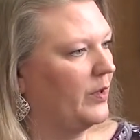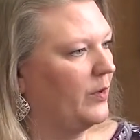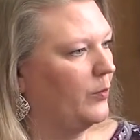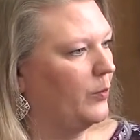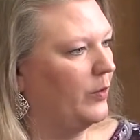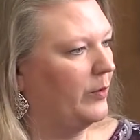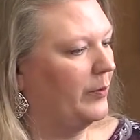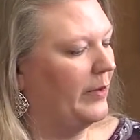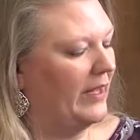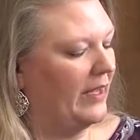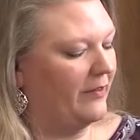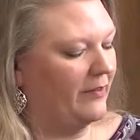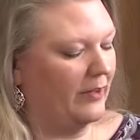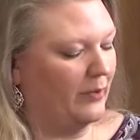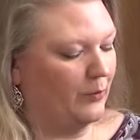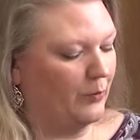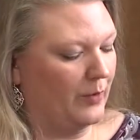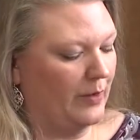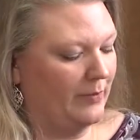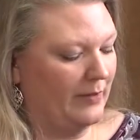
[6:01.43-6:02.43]
we'll be having
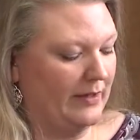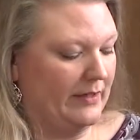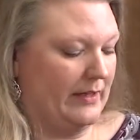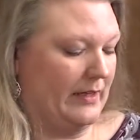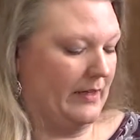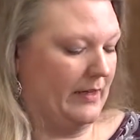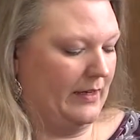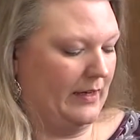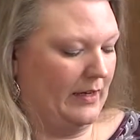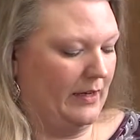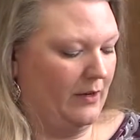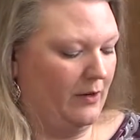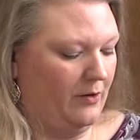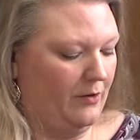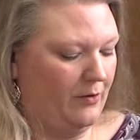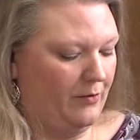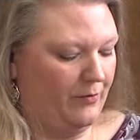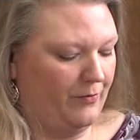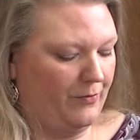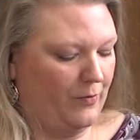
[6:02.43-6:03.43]
a ribbon
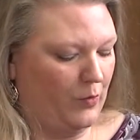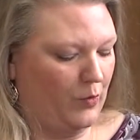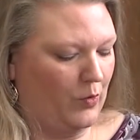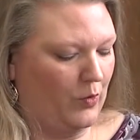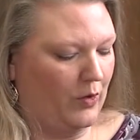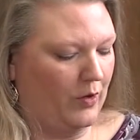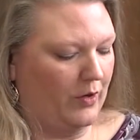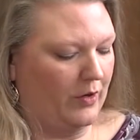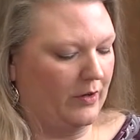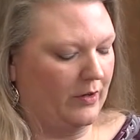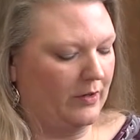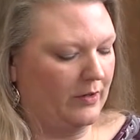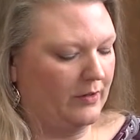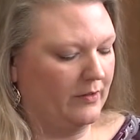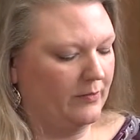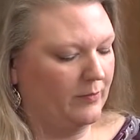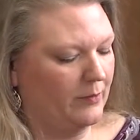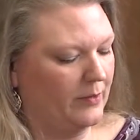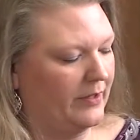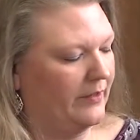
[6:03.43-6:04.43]
cutting for
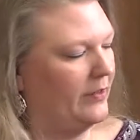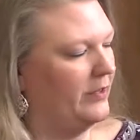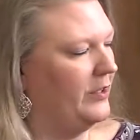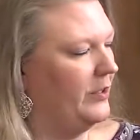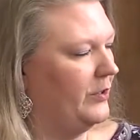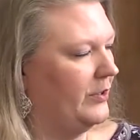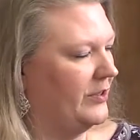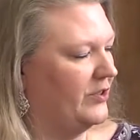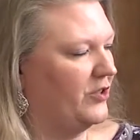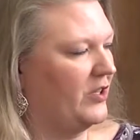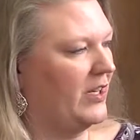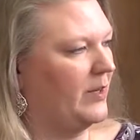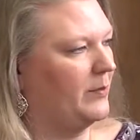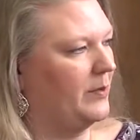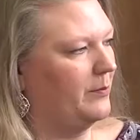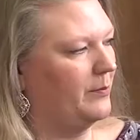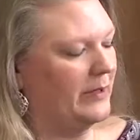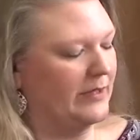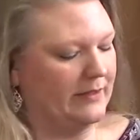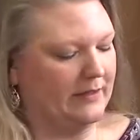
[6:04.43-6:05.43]
one of the newest
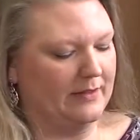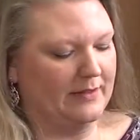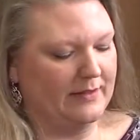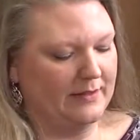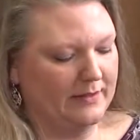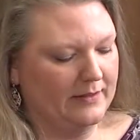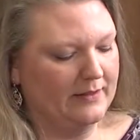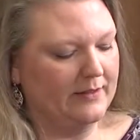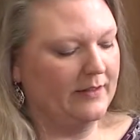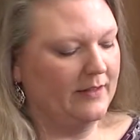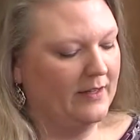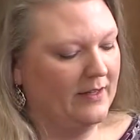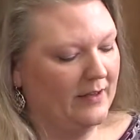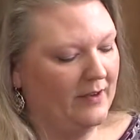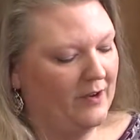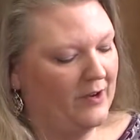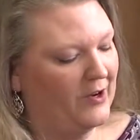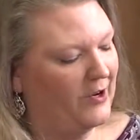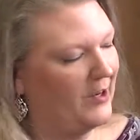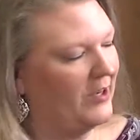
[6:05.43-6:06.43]
Chapman businesses
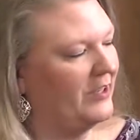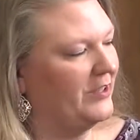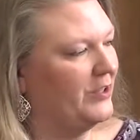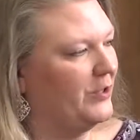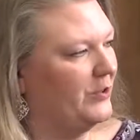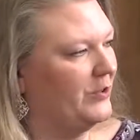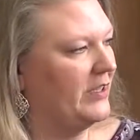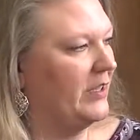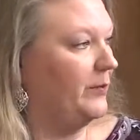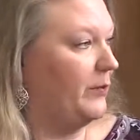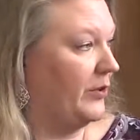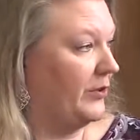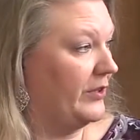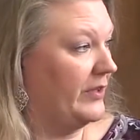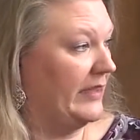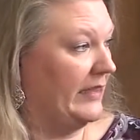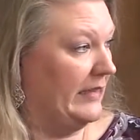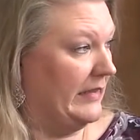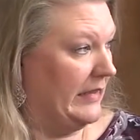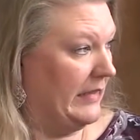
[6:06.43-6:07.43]
on Tuesday,
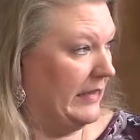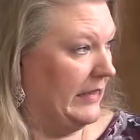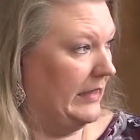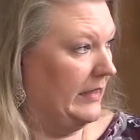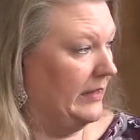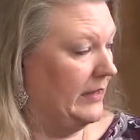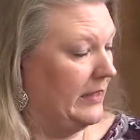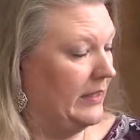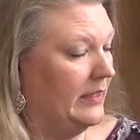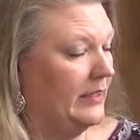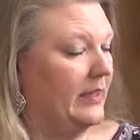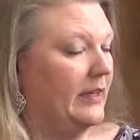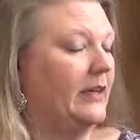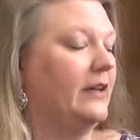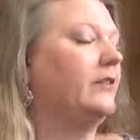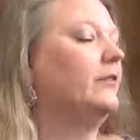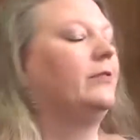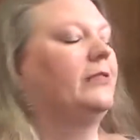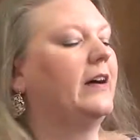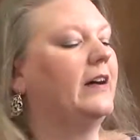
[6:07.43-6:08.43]
March 19th
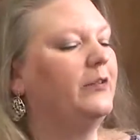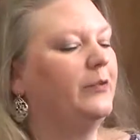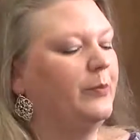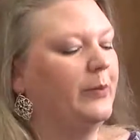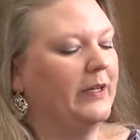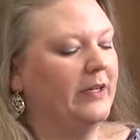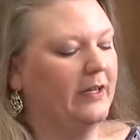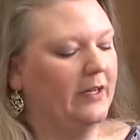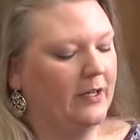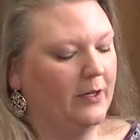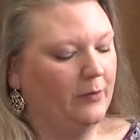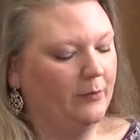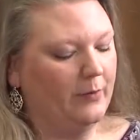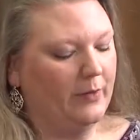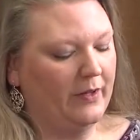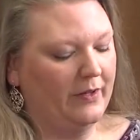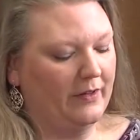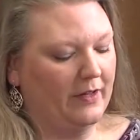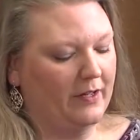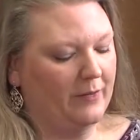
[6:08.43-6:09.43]
at 5
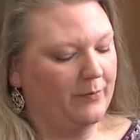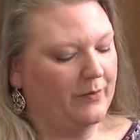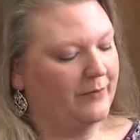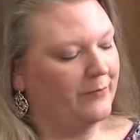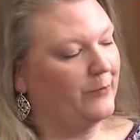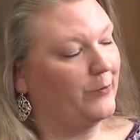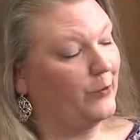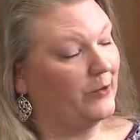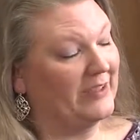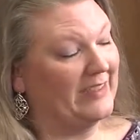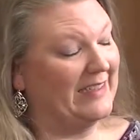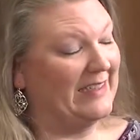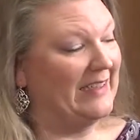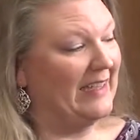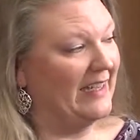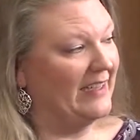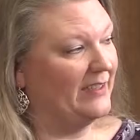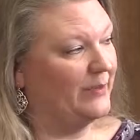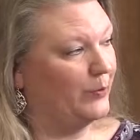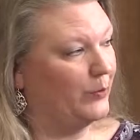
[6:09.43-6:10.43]
p.m. For
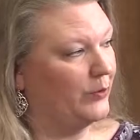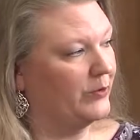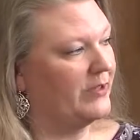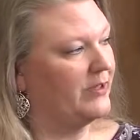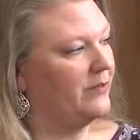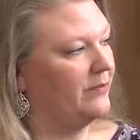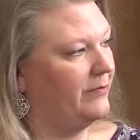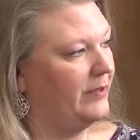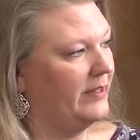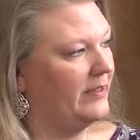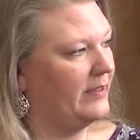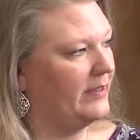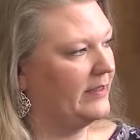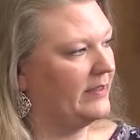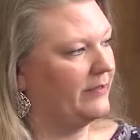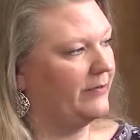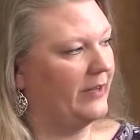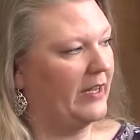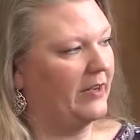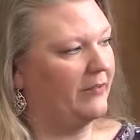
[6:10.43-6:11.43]
DK Sports and
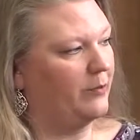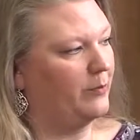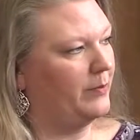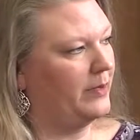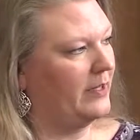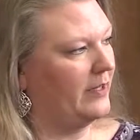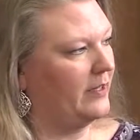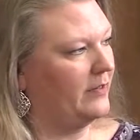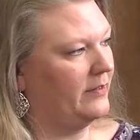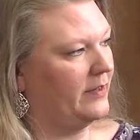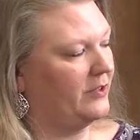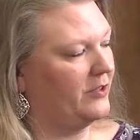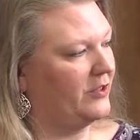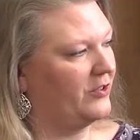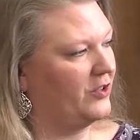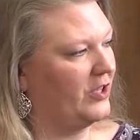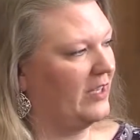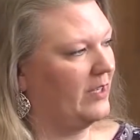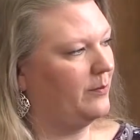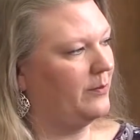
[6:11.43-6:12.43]
Fitness. If you haven't been out there to
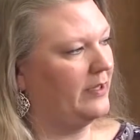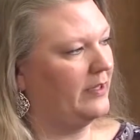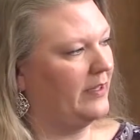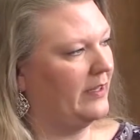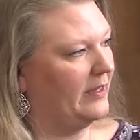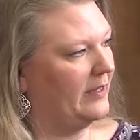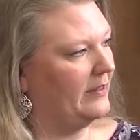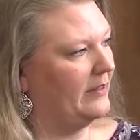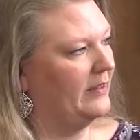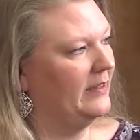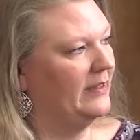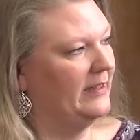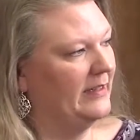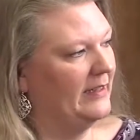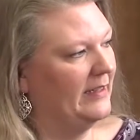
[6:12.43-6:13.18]
Chapman yet,